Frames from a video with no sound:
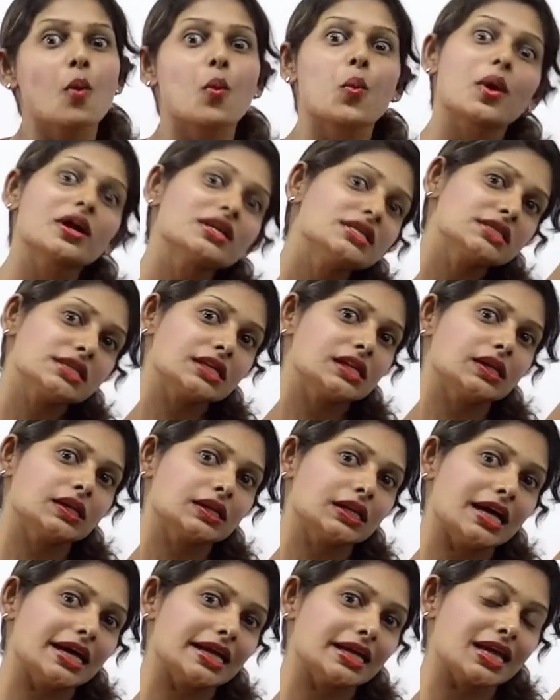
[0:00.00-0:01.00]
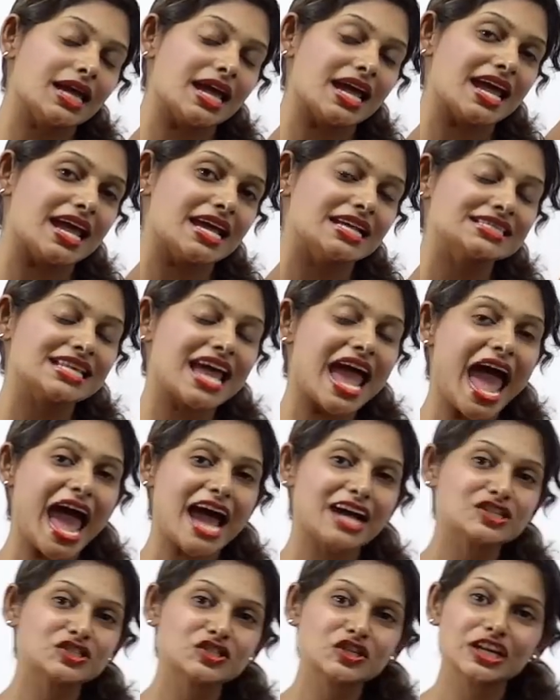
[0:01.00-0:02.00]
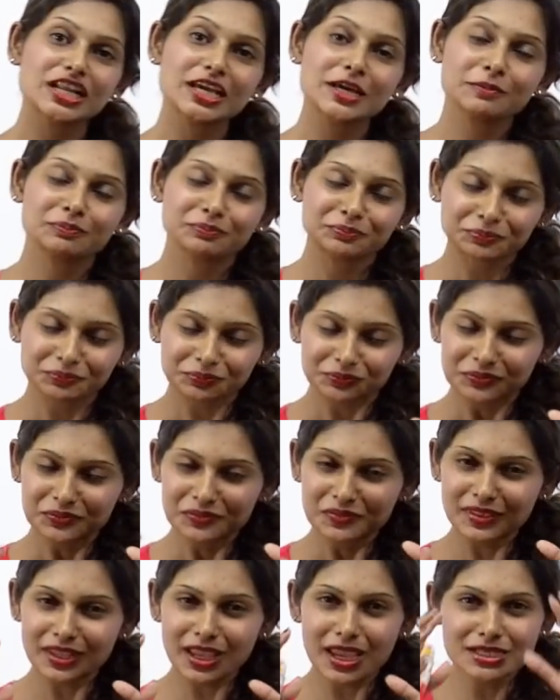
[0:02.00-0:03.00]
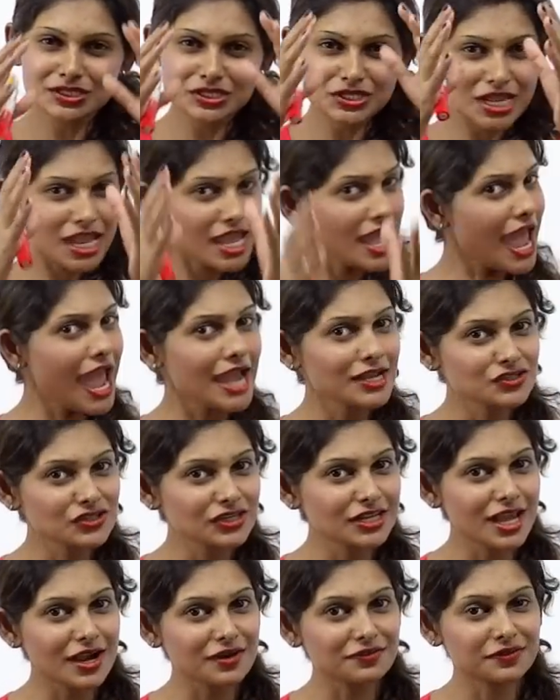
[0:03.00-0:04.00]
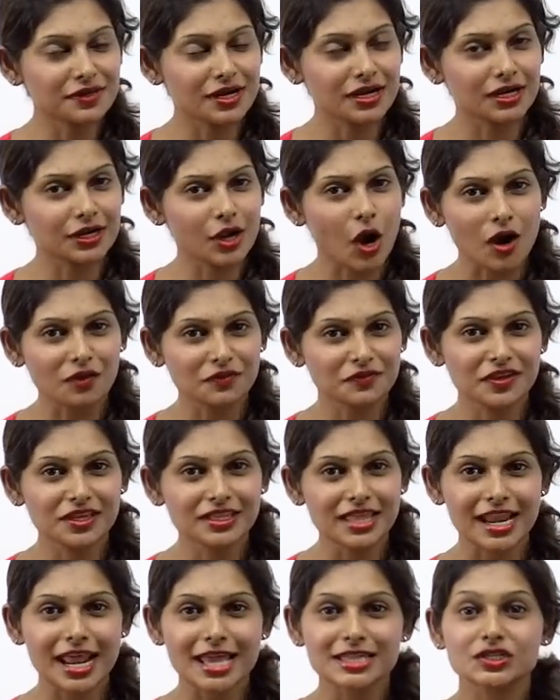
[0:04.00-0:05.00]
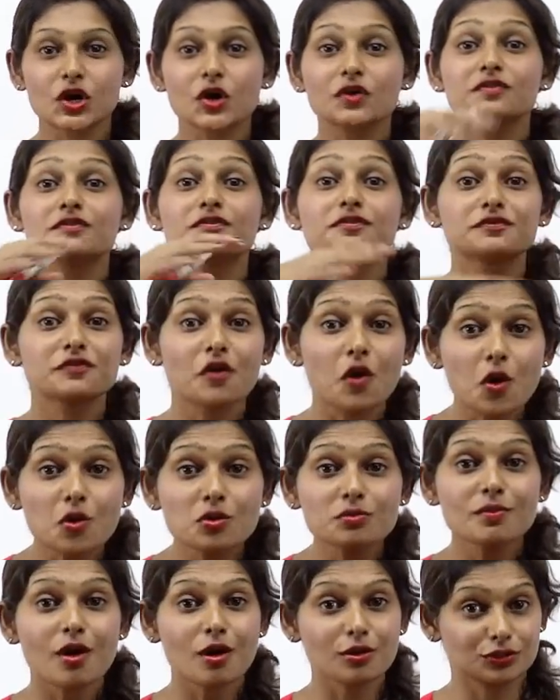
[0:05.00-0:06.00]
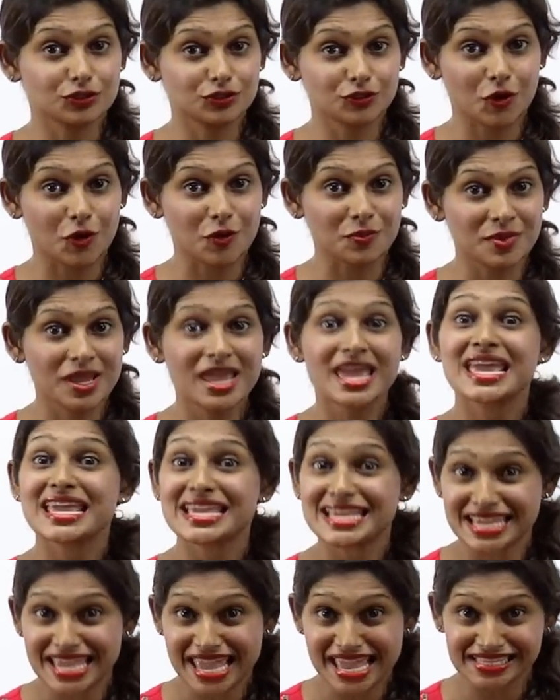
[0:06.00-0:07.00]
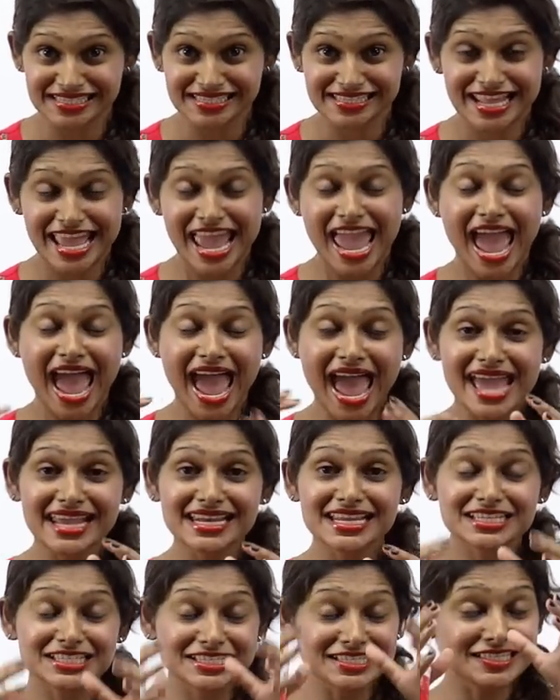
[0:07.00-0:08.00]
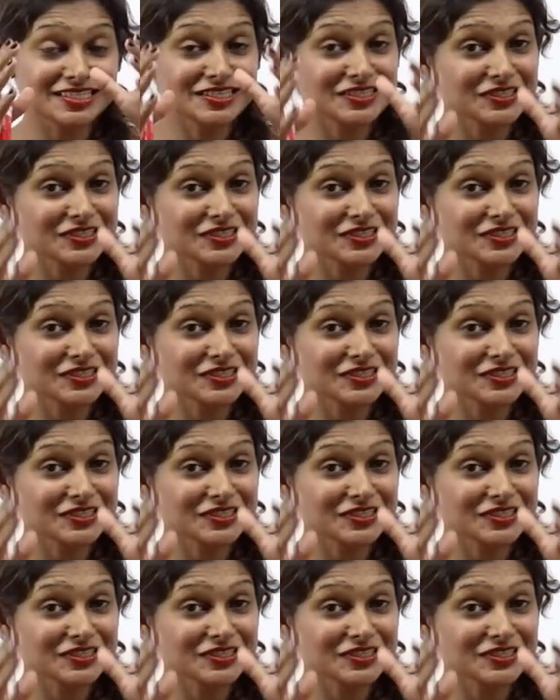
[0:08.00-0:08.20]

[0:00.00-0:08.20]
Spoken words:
What does it look like? It's actually a coffee that has got foam on top. Yes, and it is